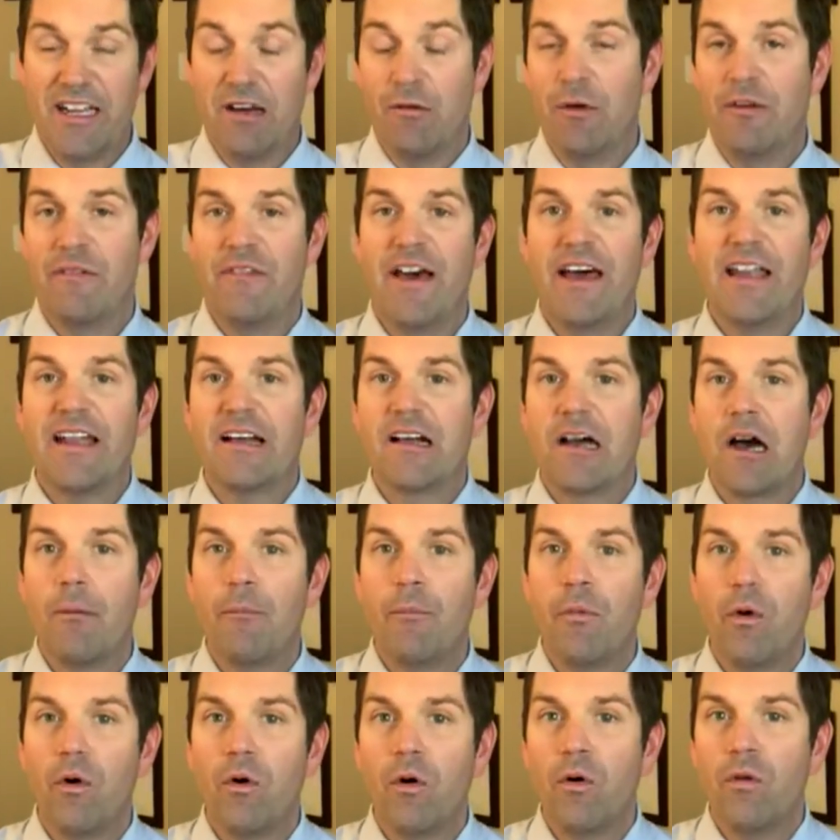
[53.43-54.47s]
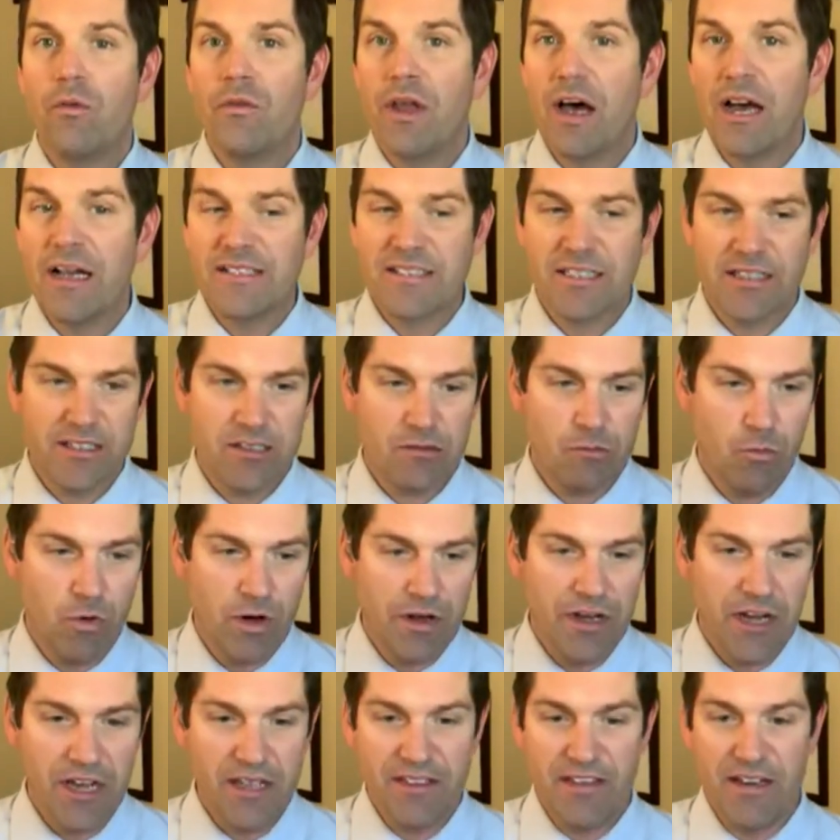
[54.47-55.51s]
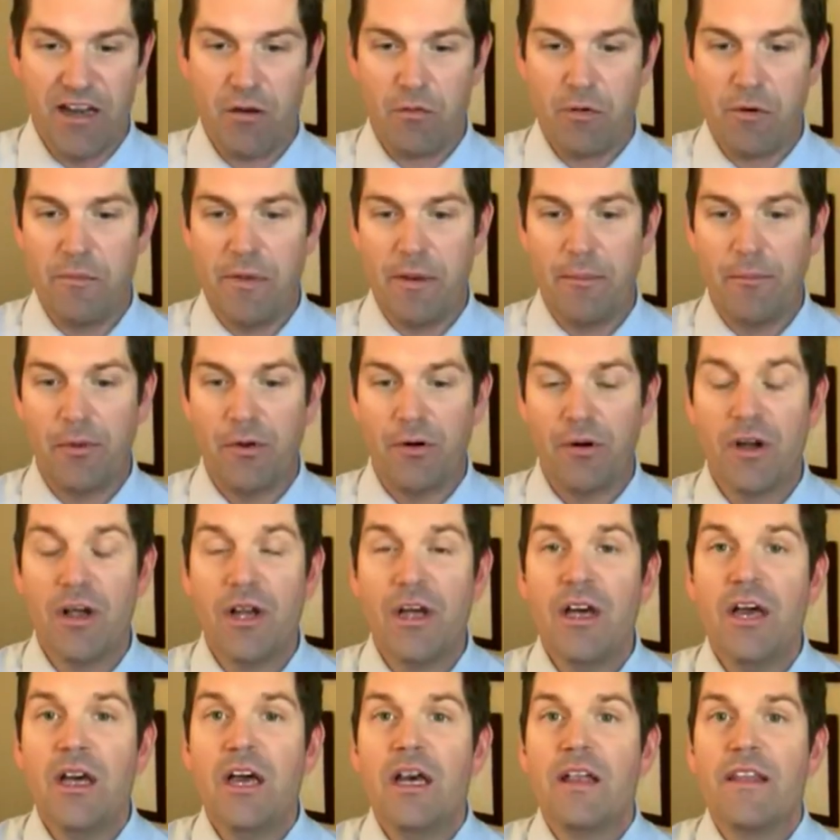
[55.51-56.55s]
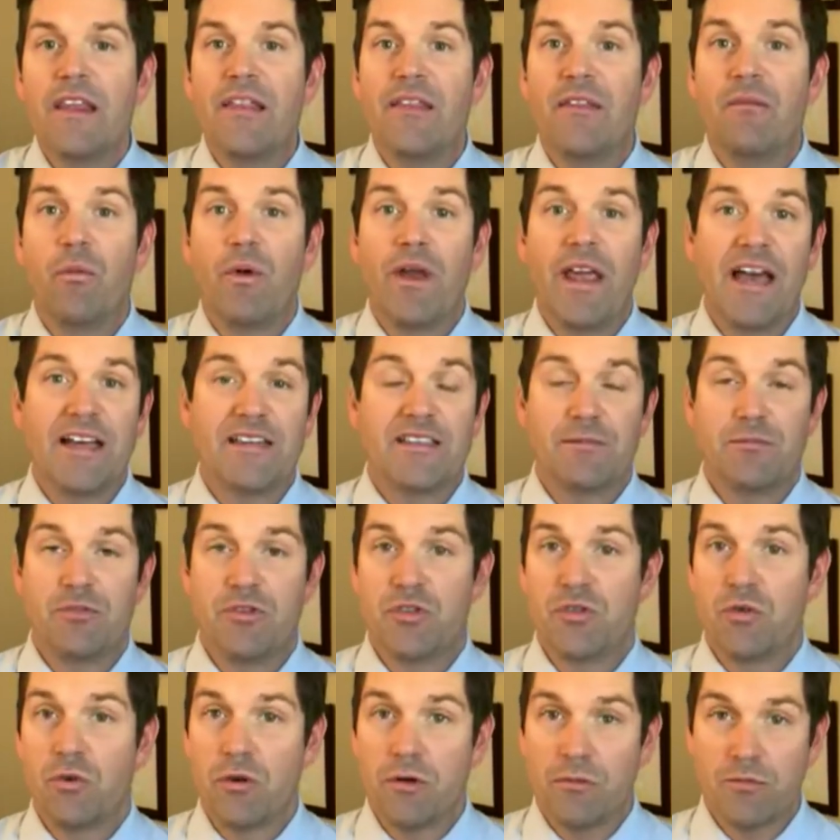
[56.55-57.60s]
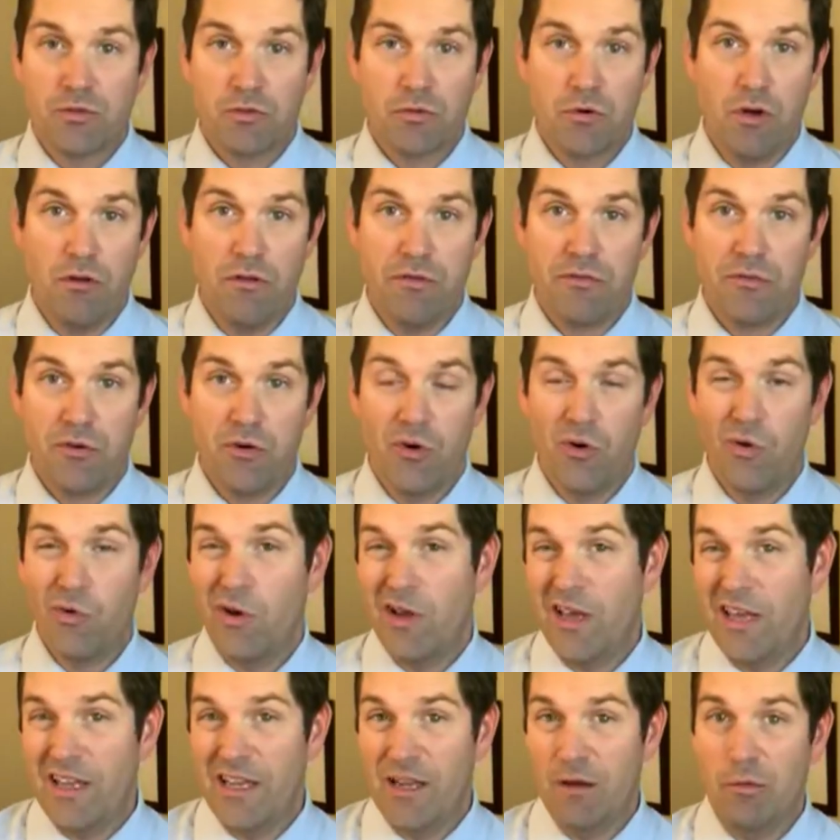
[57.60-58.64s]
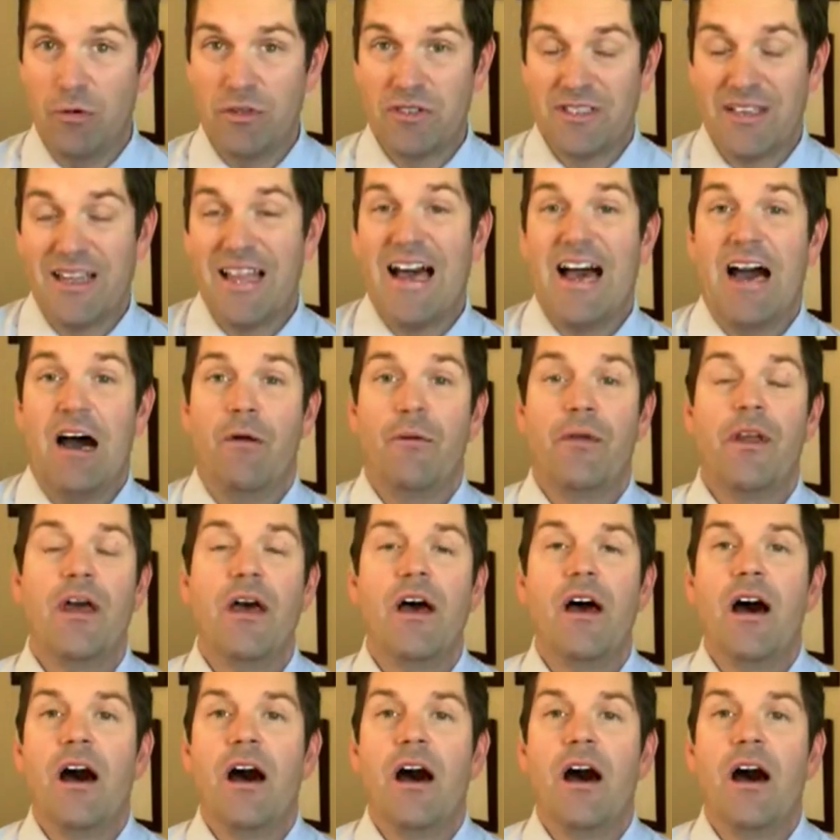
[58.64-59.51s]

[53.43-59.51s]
Now, we've had a couple nights, at least one night that I remember, that we had some storms roll through and it was loud.